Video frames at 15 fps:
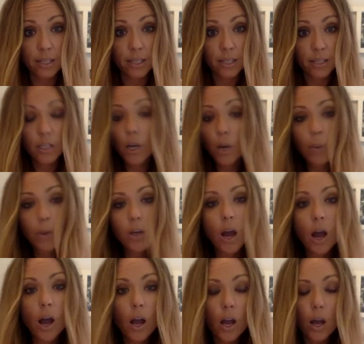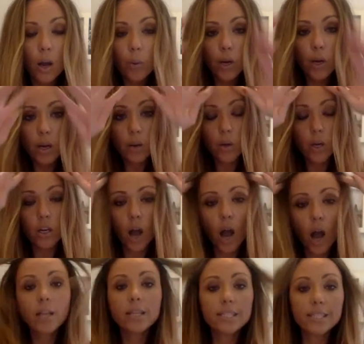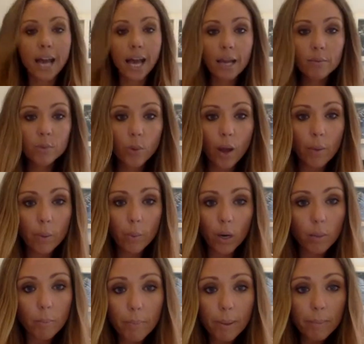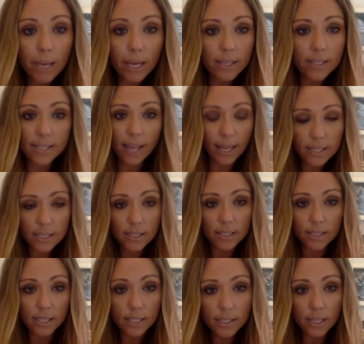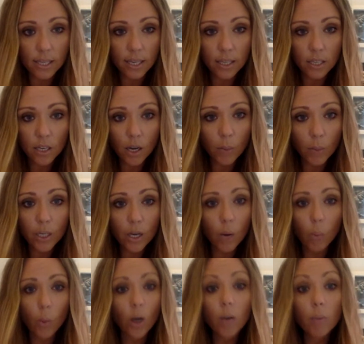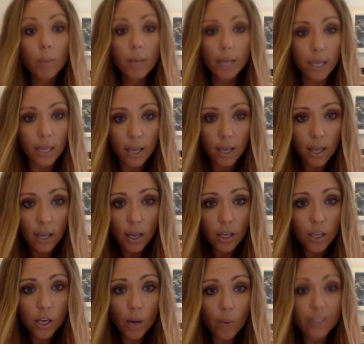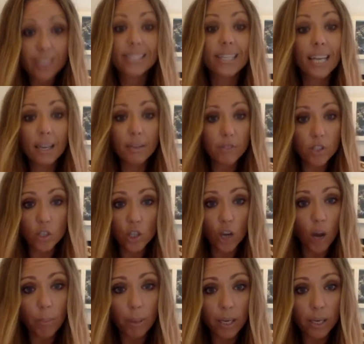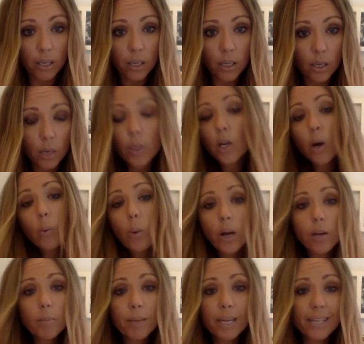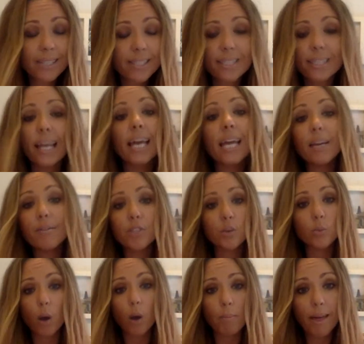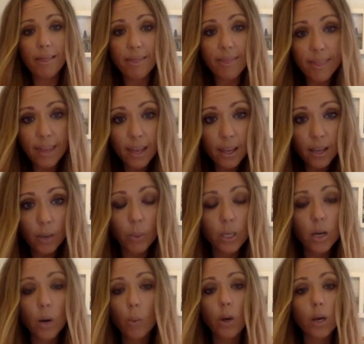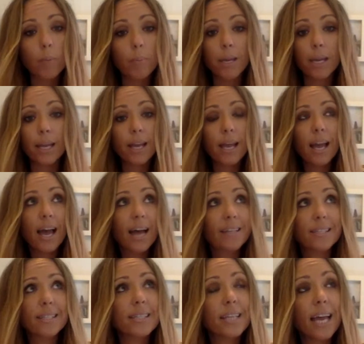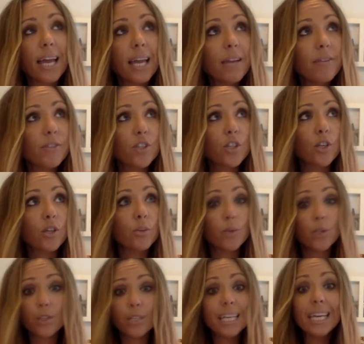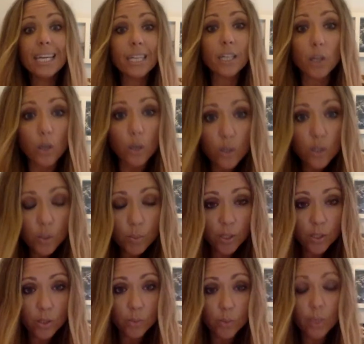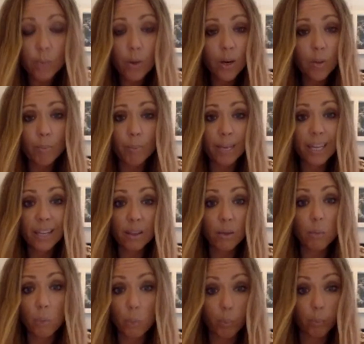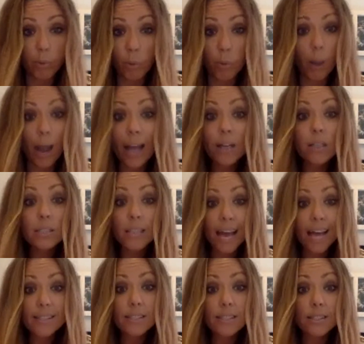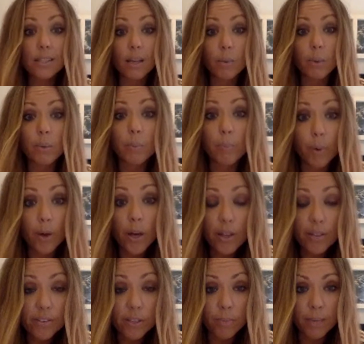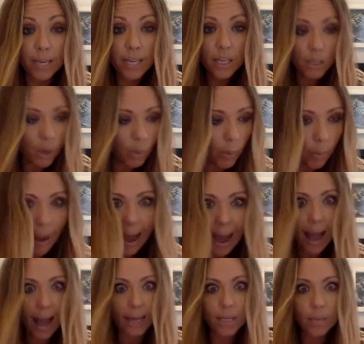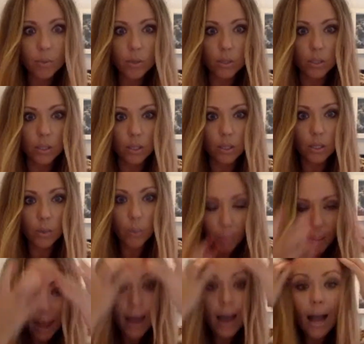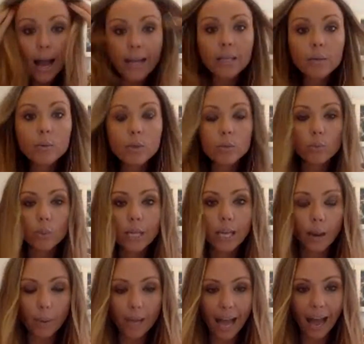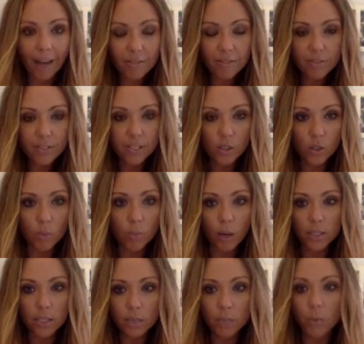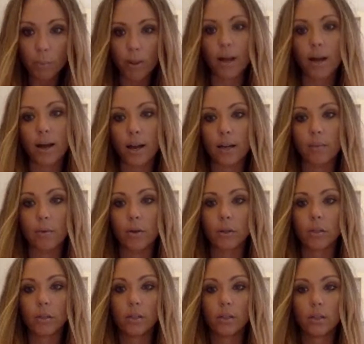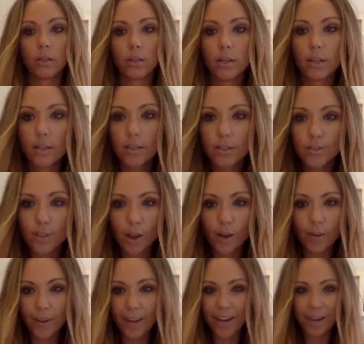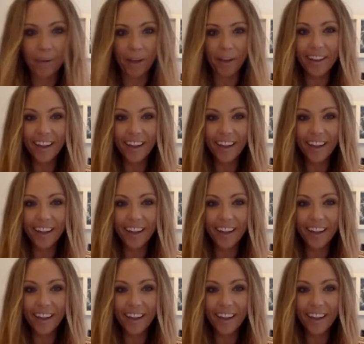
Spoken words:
We're gone are the times where we want to mimic Sex in the City. We don't want to be, a slave to shopping. We don't want to be a slave to what men think. We don't want to be a slave to needing a husband. We want to be the wild essence that we were birthed to be. We're part animal. We're part animal. We have a physical body and we're part animal. So anyway.